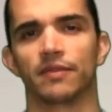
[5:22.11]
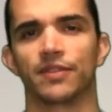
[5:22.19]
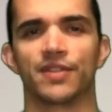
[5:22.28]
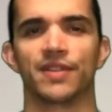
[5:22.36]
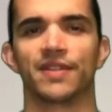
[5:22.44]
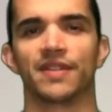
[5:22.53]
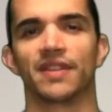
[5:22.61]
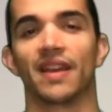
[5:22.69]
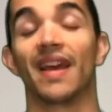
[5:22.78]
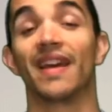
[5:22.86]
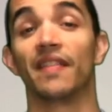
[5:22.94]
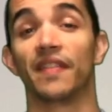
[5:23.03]
which is the
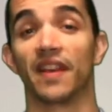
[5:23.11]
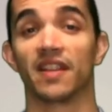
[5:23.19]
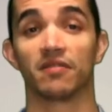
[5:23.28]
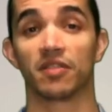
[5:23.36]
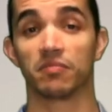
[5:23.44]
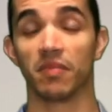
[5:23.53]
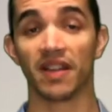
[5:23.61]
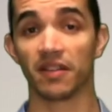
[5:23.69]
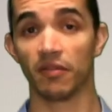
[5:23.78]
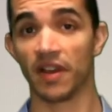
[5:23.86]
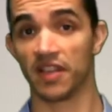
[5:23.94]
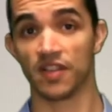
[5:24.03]
healthiest, which by
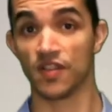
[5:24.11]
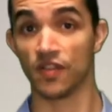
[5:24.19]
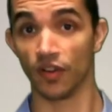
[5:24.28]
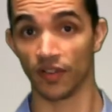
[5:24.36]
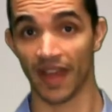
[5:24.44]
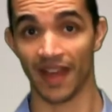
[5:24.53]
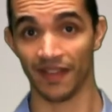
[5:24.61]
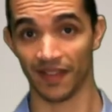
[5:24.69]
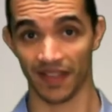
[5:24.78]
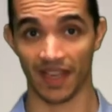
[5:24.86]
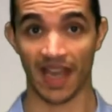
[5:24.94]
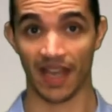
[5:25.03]
the way is not
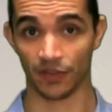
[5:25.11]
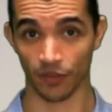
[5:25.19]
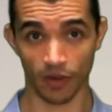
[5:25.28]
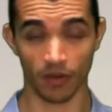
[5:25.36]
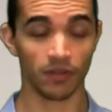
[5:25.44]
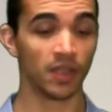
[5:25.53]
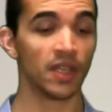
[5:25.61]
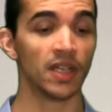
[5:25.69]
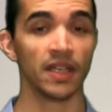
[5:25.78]
healthy at all.